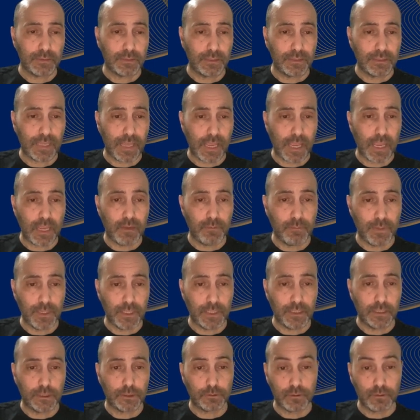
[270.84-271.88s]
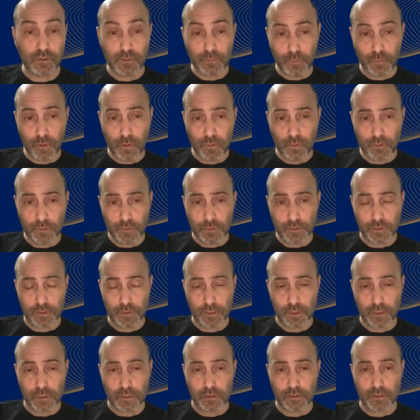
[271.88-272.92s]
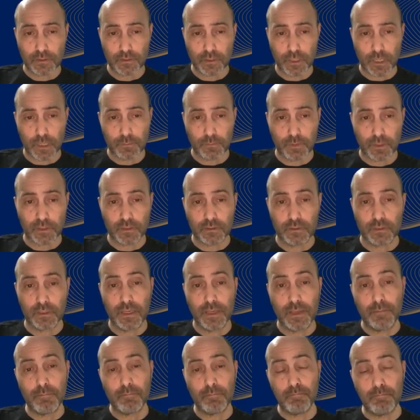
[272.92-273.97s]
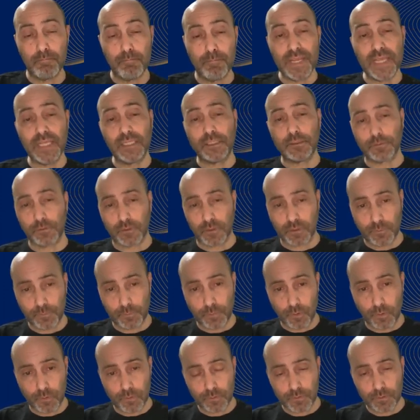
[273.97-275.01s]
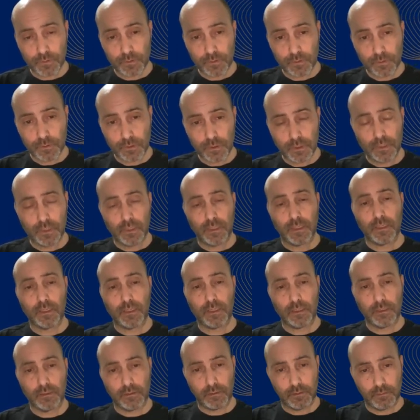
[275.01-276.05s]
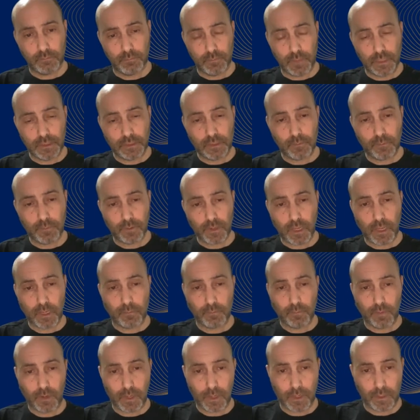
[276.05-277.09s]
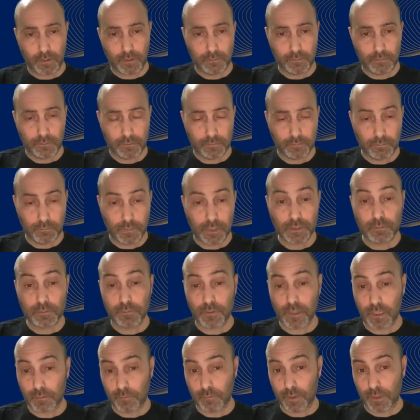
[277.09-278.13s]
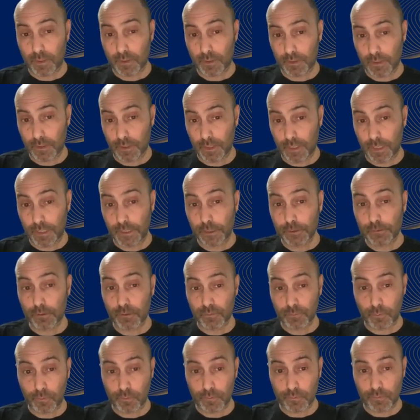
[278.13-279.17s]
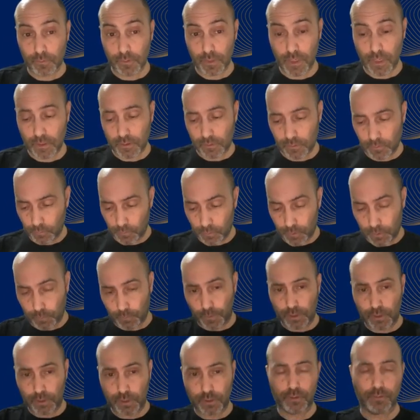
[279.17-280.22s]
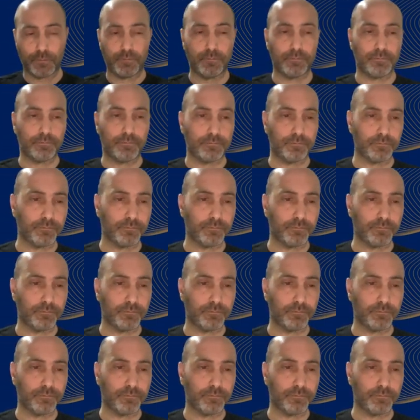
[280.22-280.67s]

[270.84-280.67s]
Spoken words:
that AB transpose is the same as B transpose multiplied by A transpose. Okay? So we switch.